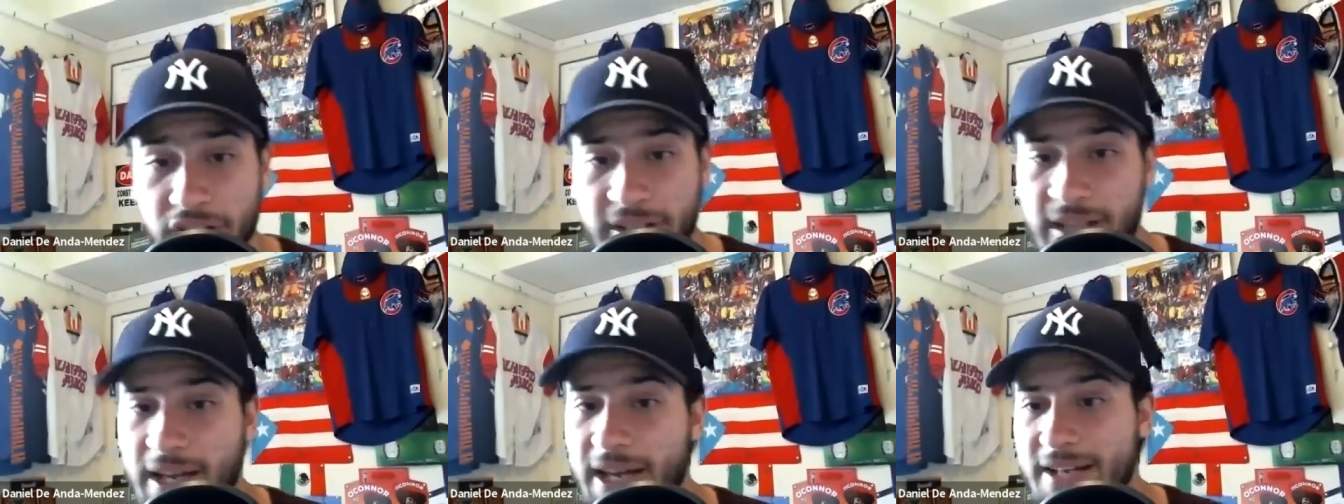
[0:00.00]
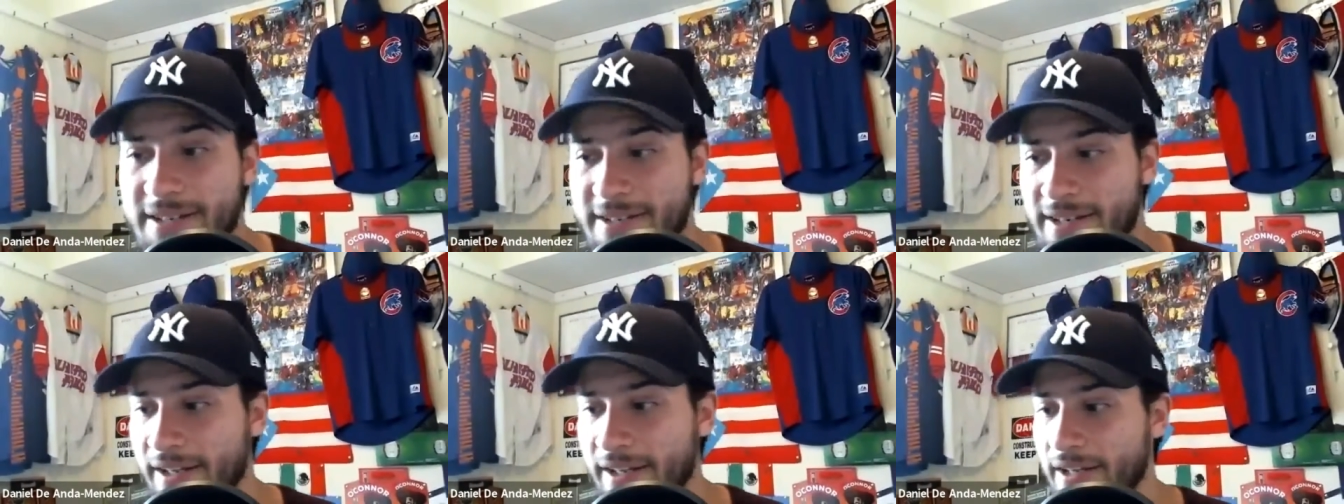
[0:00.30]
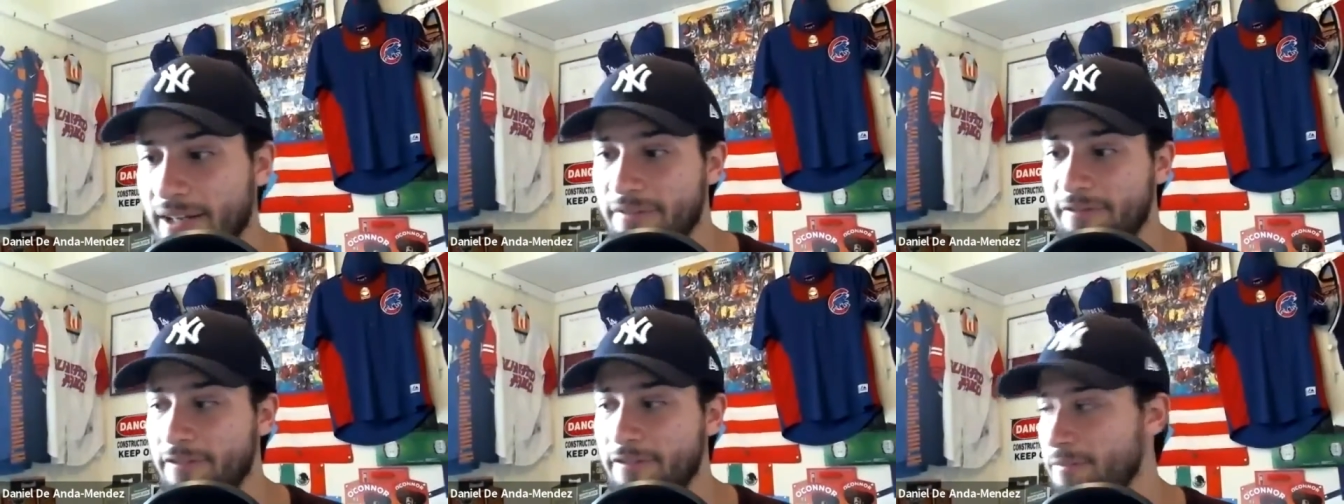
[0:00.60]
are the guys
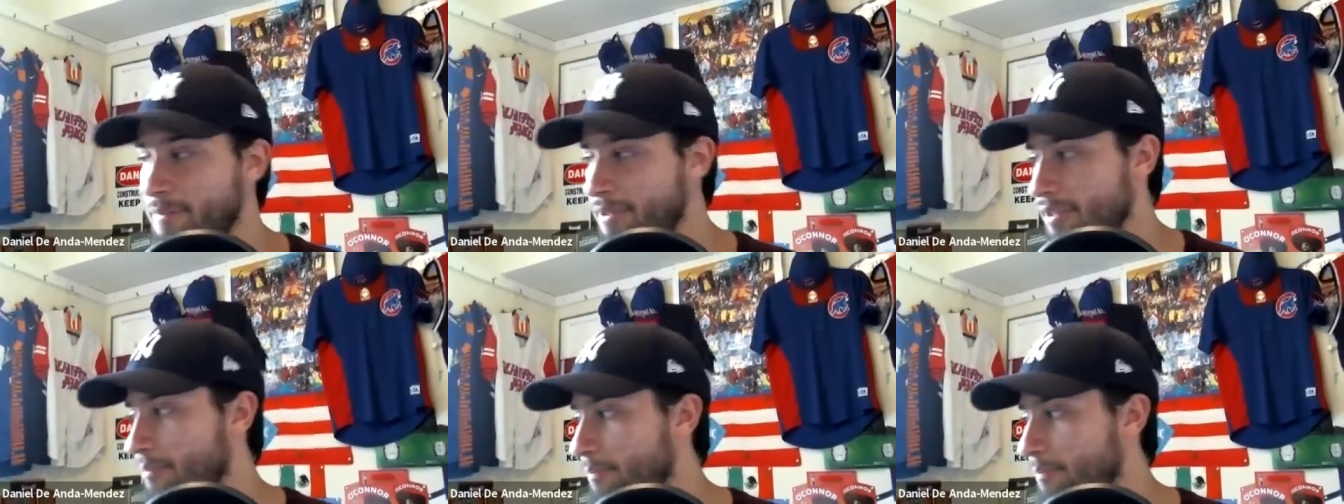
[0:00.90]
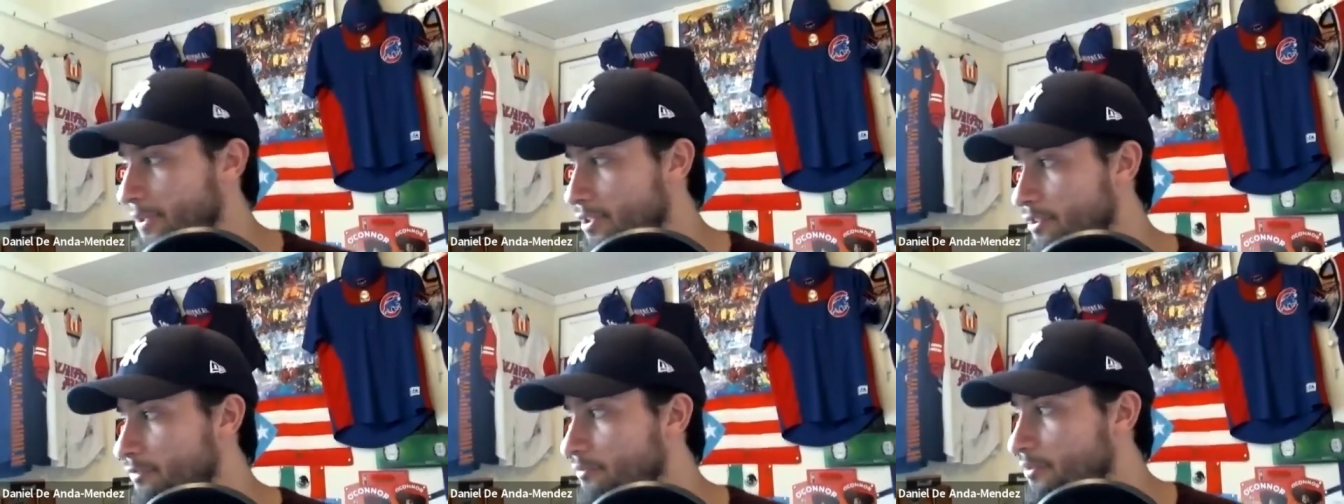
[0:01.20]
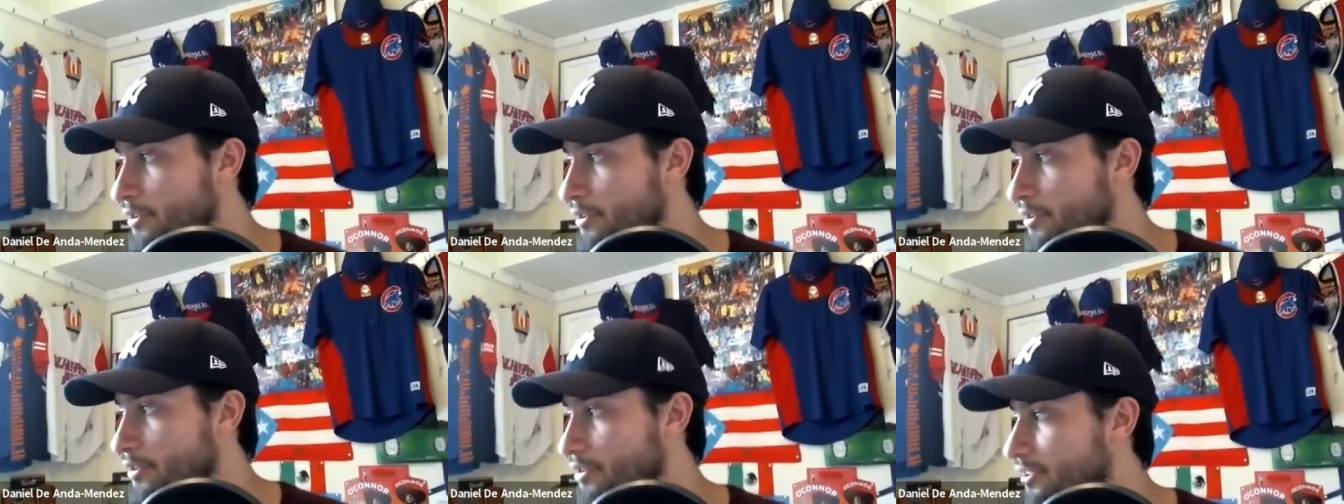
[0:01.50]
ahead of him in the
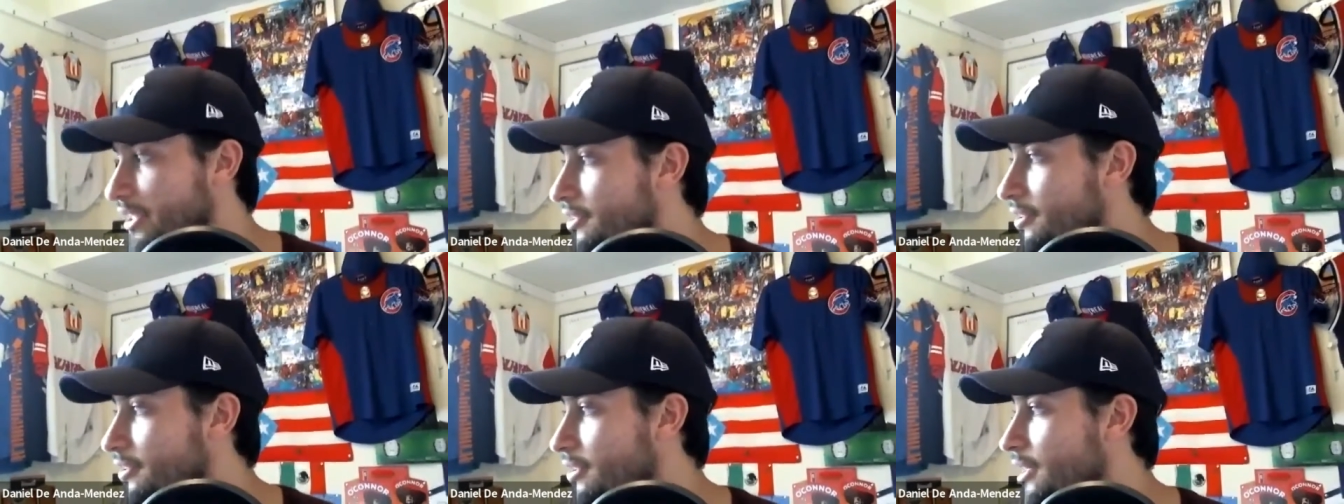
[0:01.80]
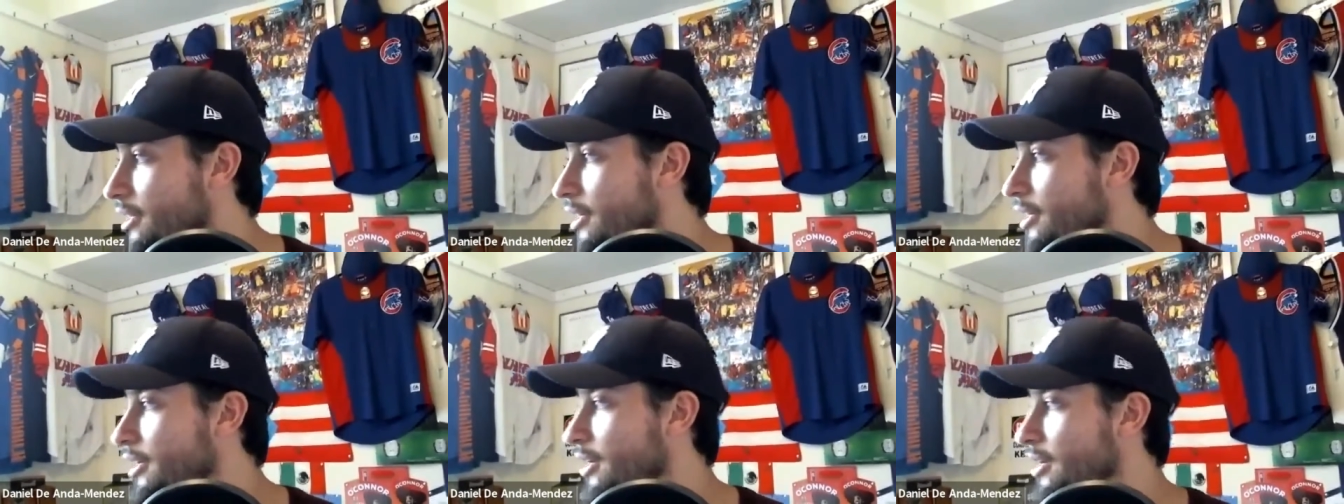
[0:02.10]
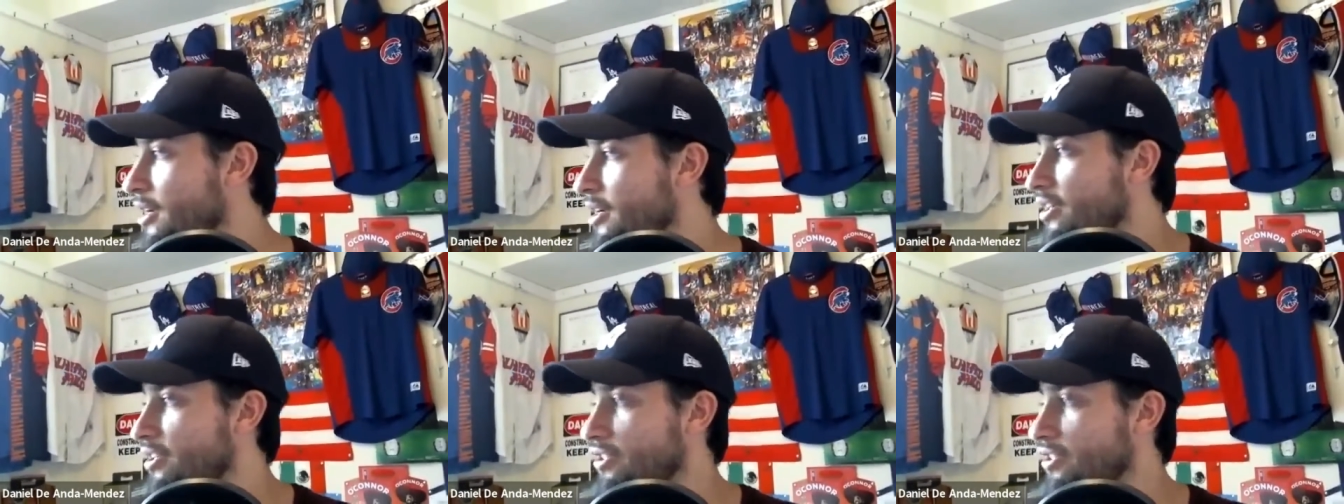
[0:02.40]
pitching rotation.